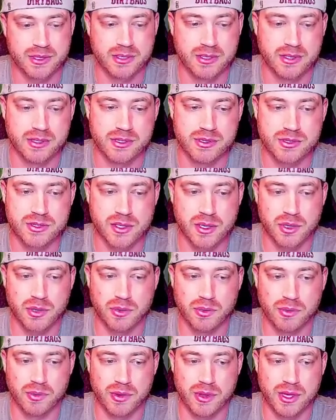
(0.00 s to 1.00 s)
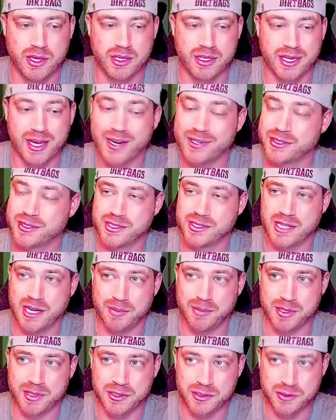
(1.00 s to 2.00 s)
So the characters that I've
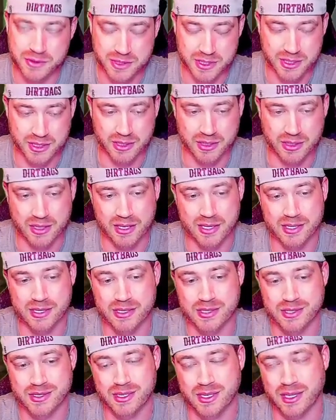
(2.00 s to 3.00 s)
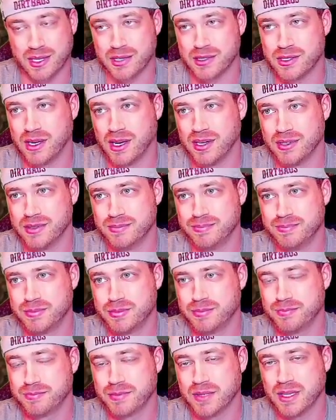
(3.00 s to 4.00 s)
been using is like a, a,
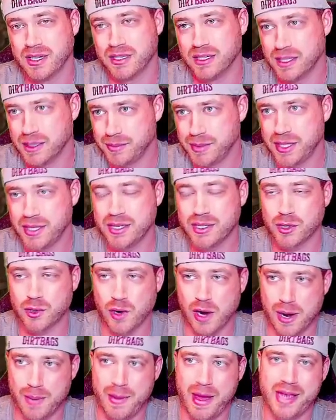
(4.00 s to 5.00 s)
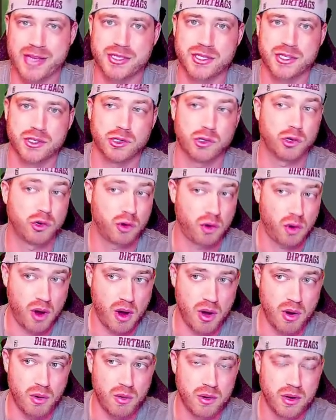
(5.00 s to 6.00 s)
a Libby, a Grandmaster,
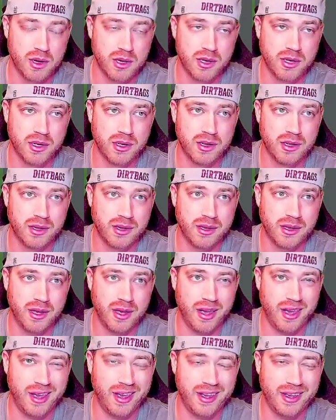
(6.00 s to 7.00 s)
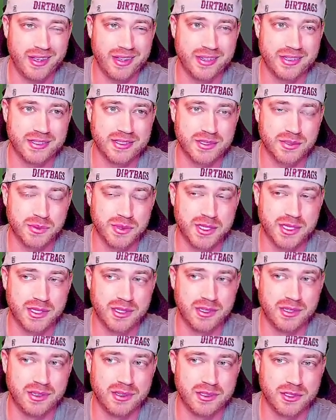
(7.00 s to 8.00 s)
Crow, and we
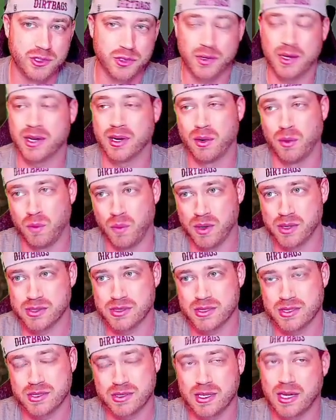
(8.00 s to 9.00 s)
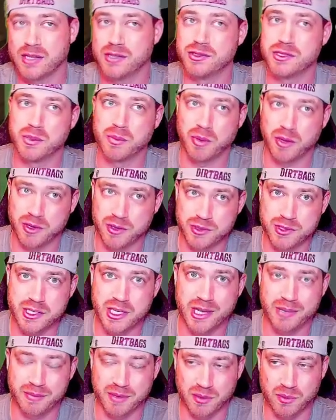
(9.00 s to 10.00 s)
did Draigo once. I used a Brotherhood
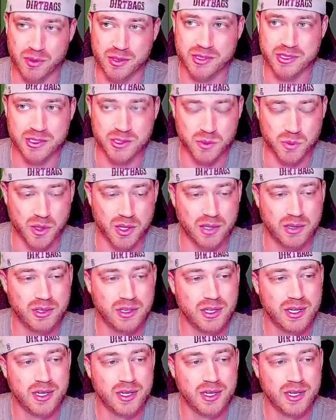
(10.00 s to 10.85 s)
Champion once as well.